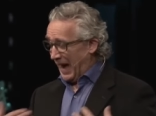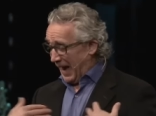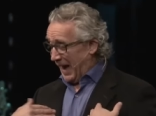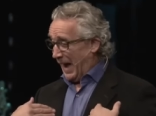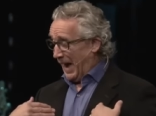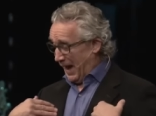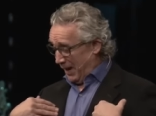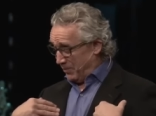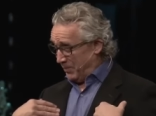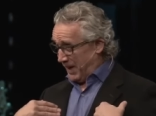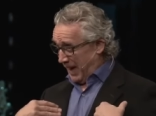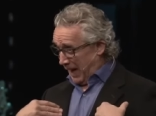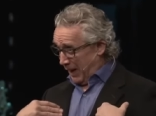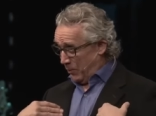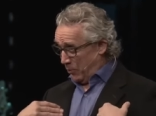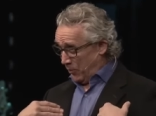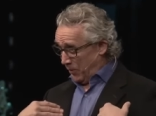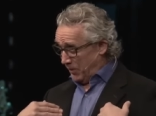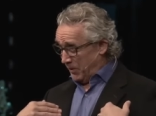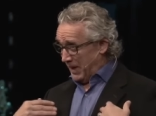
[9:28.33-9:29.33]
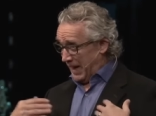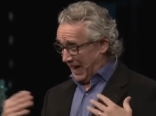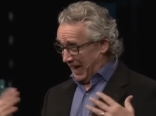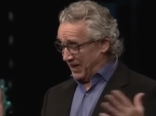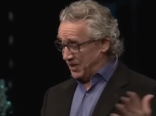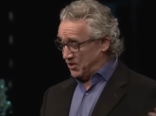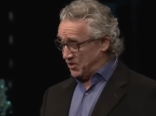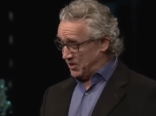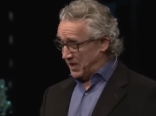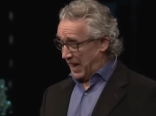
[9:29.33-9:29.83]
I'm Gabriel. I
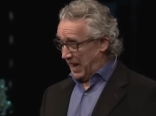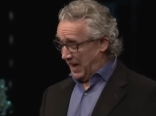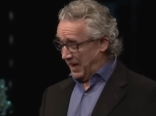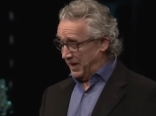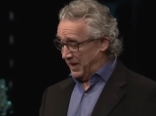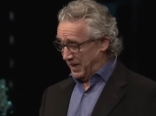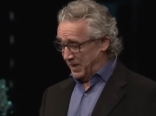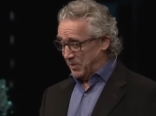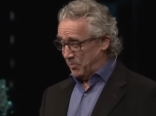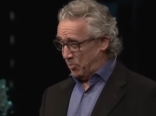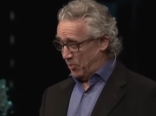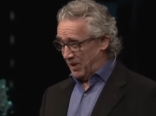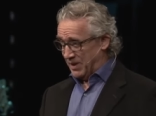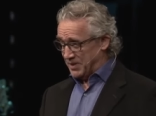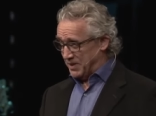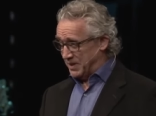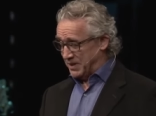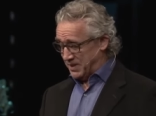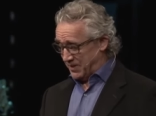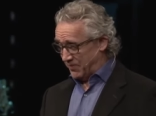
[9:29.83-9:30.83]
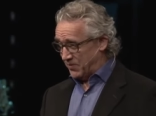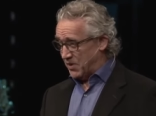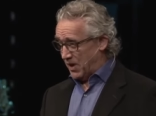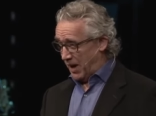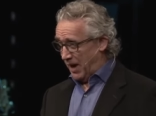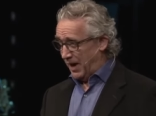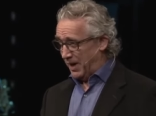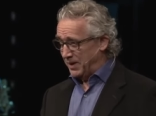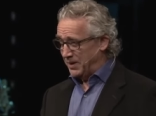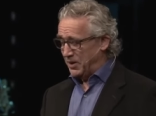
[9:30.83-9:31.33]
stand in the presence of
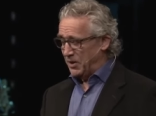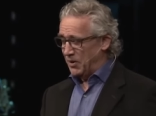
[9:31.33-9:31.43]
God." You